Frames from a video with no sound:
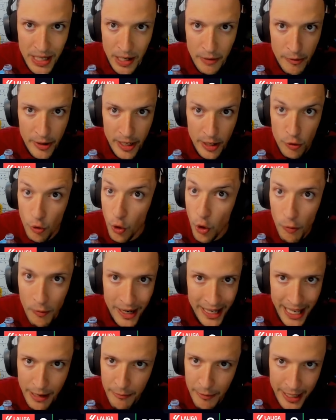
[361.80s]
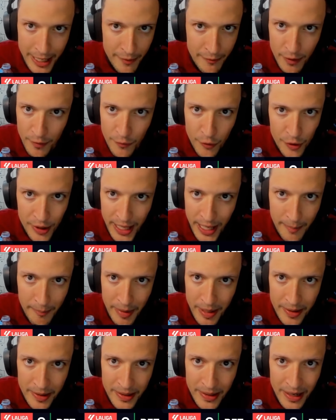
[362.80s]
Carragher or a Gary Neville for that
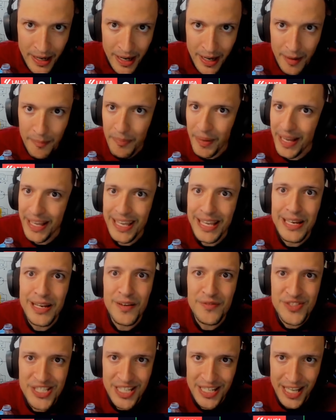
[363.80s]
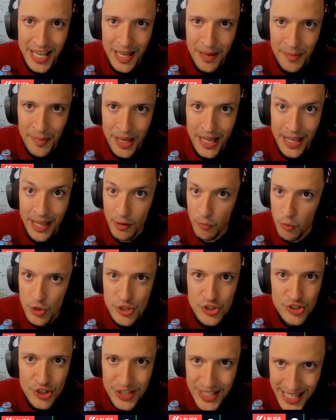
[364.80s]
matter. But he loves the game. He
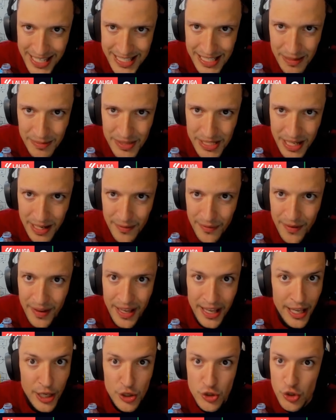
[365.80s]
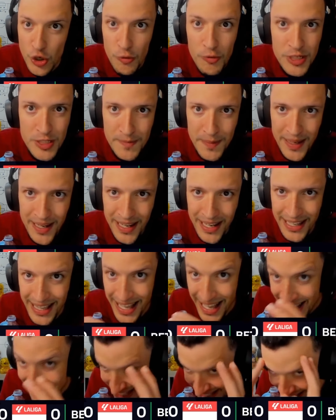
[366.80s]
wants to test himself. He's always been like
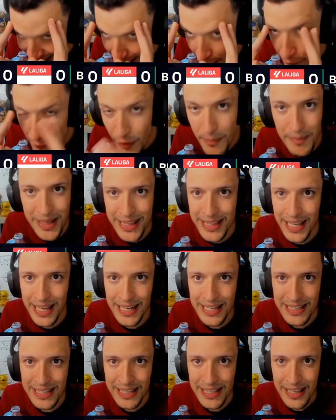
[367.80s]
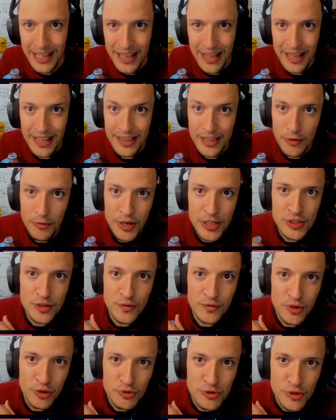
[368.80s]
that. It's a different mentality. The rest
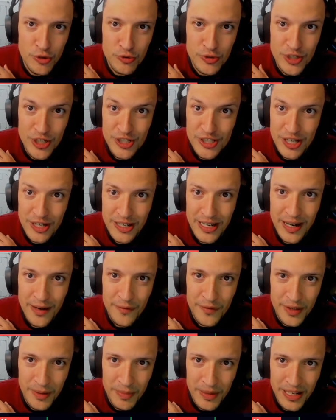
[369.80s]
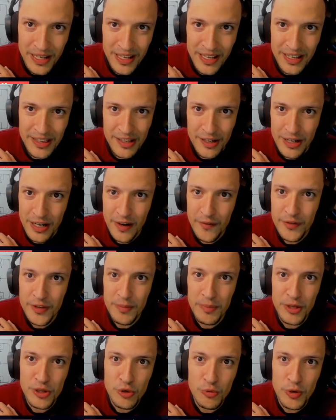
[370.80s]
of those losers, they're comfortable. They're
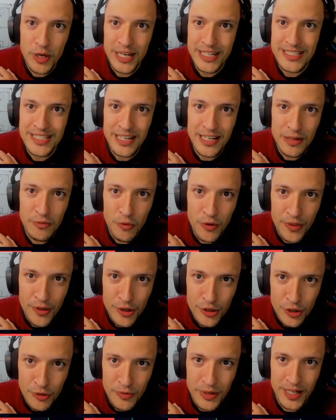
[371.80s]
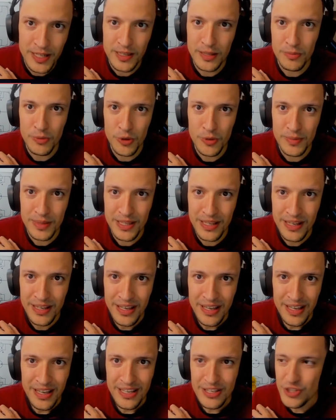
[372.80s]
comfortable doing exactly what they're doing at the moment.
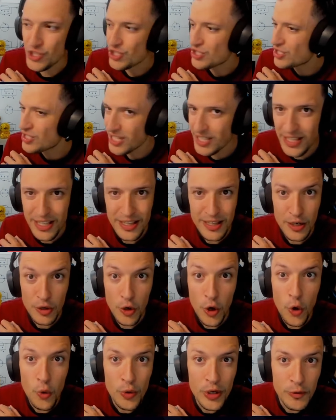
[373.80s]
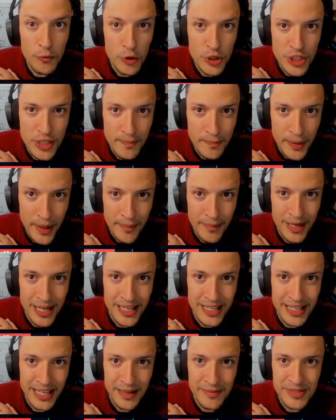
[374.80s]
Just sitting there only watching Premier
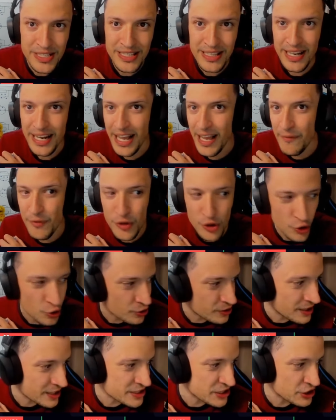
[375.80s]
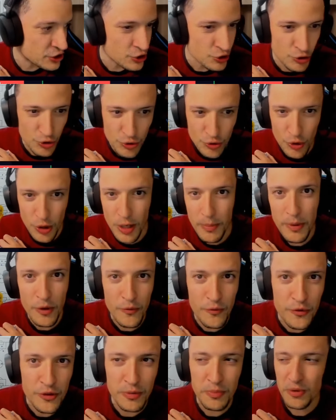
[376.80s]
League games and then having the audacity to talk
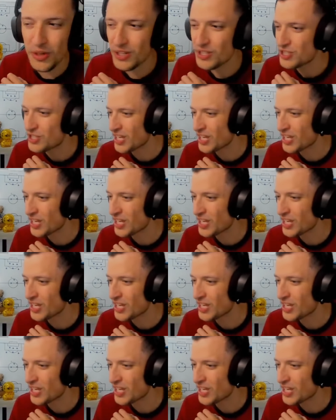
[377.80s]
about football in